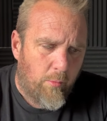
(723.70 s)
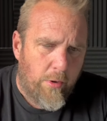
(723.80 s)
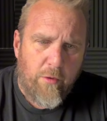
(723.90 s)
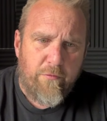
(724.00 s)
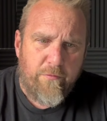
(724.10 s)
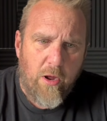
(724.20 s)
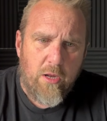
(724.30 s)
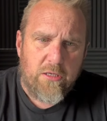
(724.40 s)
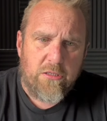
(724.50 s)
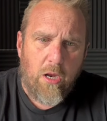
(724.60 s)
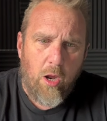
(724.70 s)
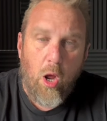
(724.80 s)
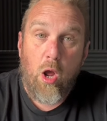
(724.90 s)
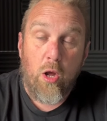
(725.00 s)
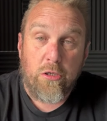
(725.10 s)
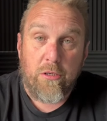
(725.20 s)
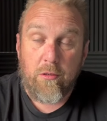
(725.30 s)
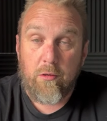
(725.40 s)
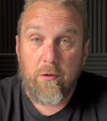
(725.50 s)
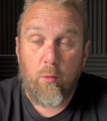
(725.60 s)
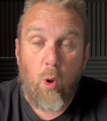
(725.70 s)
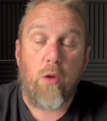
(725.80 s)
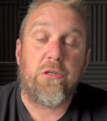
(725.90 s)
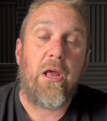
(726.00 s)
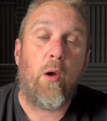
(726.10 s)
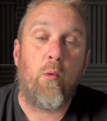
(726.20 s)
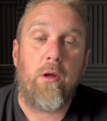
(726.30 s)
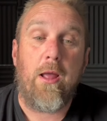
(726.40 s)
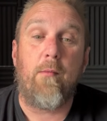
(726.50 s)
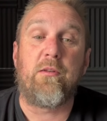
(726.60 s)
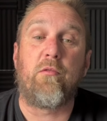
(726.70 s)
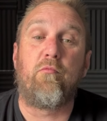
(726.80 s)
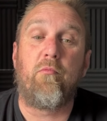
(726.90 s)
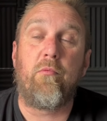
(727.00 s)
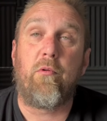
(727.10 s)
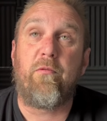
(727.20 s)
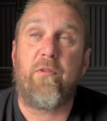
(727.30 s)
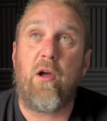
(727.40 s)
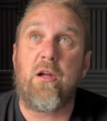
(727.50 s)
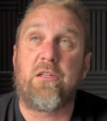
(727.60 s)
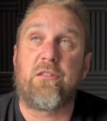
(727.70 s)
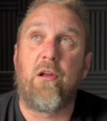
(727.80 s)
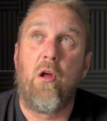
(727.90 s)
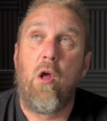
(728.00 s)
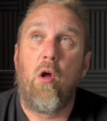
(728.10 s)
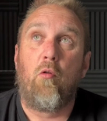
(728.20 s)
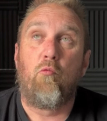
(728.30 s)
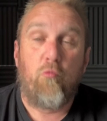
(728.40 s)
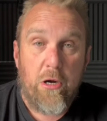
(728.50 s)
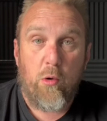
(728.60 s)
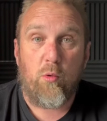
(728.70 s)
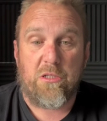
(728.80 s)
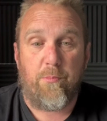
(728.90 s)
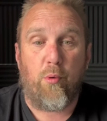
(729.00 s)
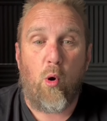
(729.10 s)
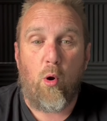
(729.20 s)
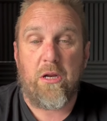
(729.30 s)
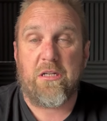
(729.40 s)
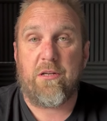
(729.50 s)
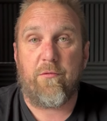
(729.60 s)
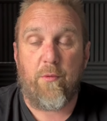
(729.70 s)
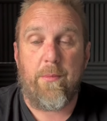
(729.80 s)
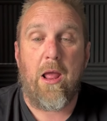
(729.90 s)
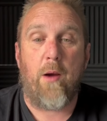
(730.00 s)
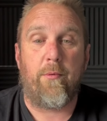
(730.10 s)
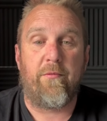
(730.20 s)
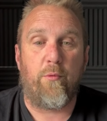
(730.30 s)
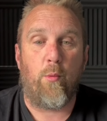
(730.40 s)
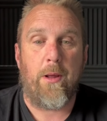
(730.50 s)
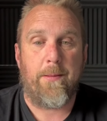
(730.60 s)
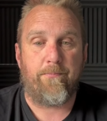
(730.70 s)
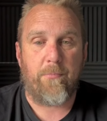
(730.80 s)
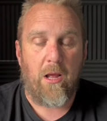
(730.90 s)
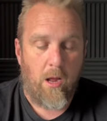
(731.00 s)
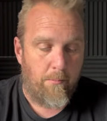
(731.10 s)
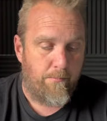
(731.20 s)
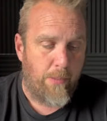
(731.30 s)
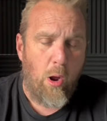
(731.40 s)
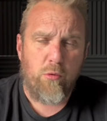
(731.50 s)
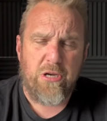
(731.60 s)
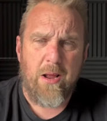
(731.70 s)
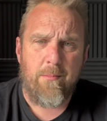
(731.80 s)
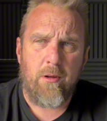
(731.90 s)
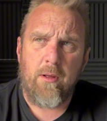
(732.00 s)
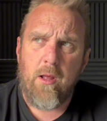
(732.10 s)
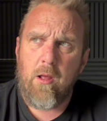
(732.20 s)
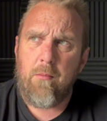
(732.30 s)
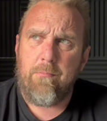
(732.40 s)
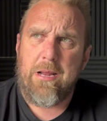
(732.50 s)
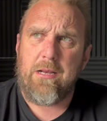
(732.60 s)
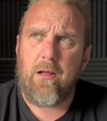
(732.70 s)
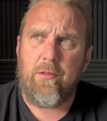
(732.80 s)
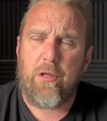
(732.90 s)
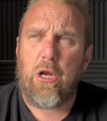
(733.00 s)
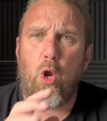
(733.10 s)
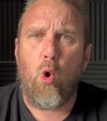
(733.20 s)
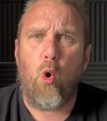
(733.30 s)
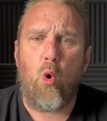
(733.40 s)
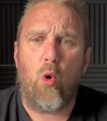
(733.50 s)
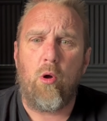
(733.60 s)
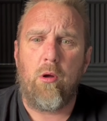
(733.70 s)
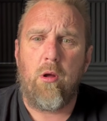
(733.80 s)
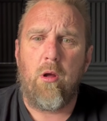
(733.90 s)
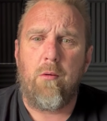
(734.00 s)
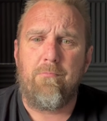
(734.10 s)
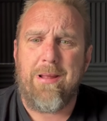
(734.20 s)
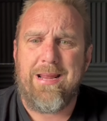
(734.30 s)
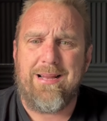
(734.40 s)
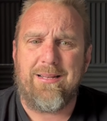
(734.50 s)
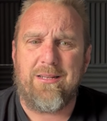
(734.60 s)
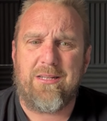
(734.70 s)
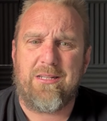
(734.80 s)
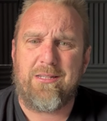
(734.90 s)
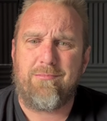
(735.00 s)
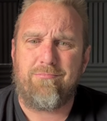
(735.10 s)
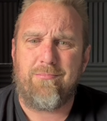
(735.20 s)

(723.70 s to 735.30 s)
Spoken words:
I first heard Won't Tell, it was the first real surprise from the album for me. Pearl Jam meet The Cure meets